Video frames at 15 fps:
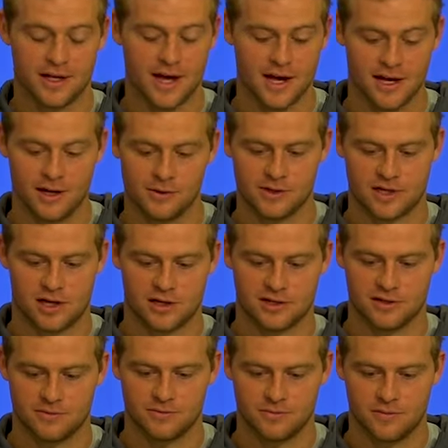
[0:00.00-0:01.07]
Yeah, it was
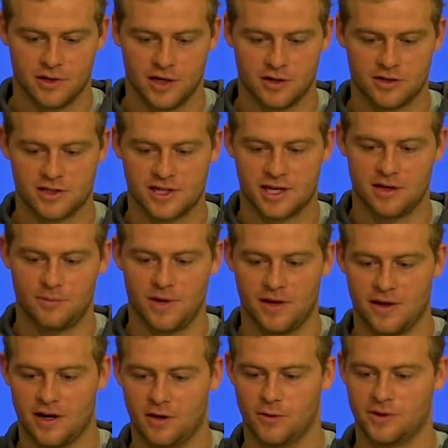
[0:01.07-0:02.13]
awesome. You know, just getting to be
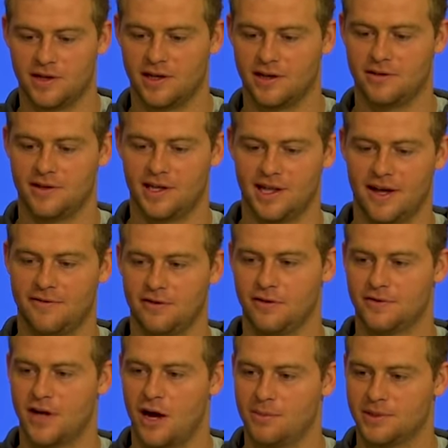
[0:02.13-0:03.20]
there with the level
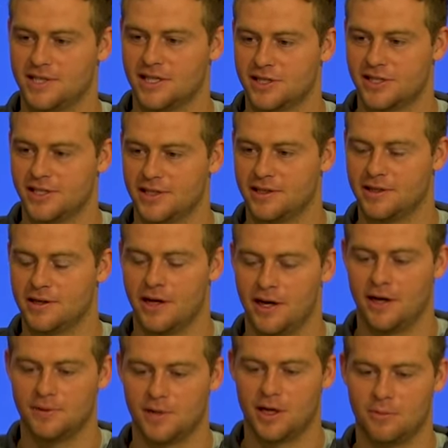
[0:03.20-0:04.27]
of competition,
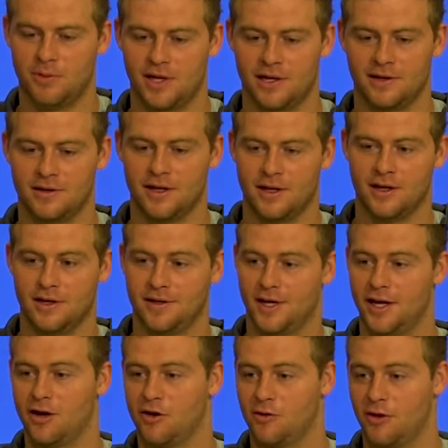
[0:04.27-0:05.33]
you know, being
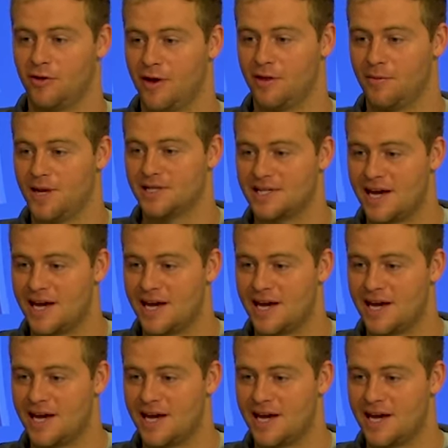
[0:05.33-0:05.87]
you know, around the best